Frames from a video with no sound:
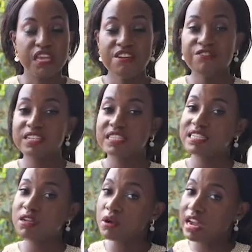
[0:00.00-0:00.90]
If it's
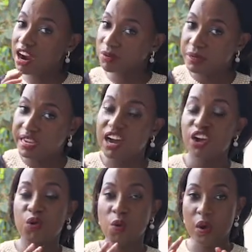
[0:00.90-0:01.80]
still career,
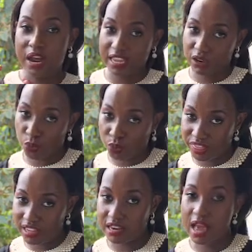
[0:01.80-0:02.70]
go ahead with
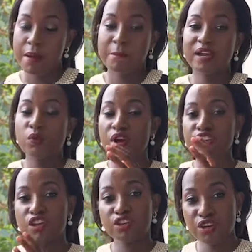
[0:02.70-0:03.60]
it. But when
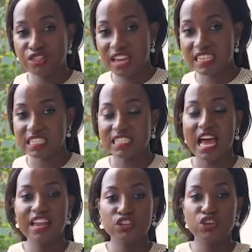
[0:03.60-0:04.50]
you're in your 30s
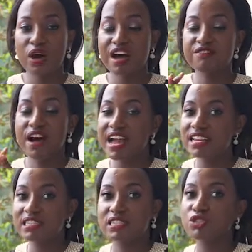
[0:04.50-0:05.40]
and you have had
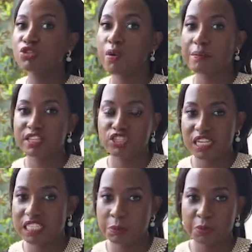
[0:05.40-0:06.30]
so much
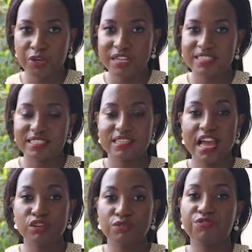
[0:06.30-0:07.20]
experiences
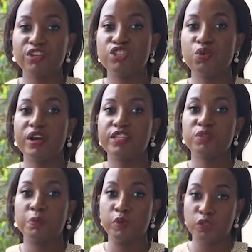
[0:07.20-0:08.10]
and you feel you want to
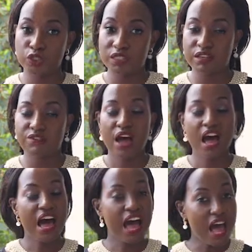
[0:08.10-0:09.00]
build yourself,
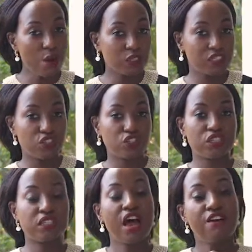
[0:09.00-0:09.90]
I would
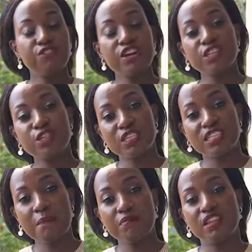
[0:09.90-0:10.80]
suggest focus on
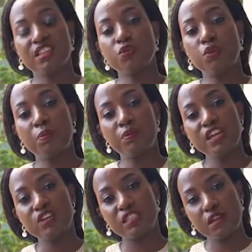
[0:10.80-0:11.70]
something that will
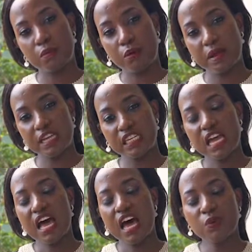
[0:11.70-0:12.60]
bring you some more money.
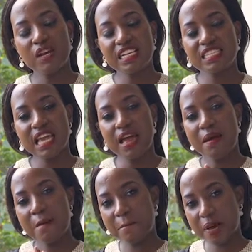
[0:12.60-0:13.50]
And when I say
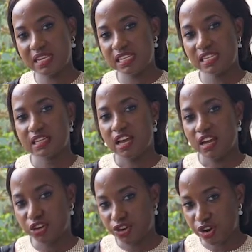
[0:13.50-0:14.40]
money
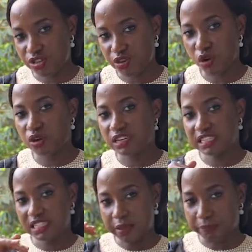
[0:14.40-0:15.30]
growth, or
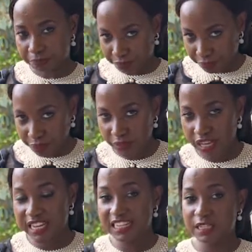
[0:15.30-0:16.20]
let's say
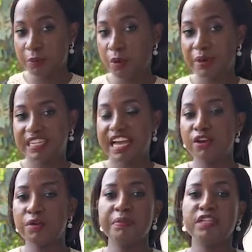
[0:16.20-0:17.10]
getting more money, I
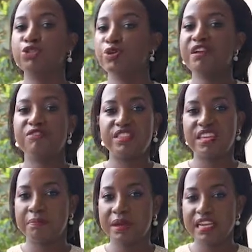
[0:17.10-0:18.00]
don't mean do
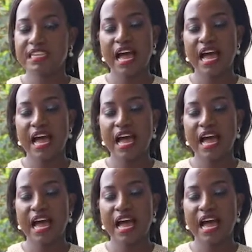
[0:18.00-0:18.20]
everything bad.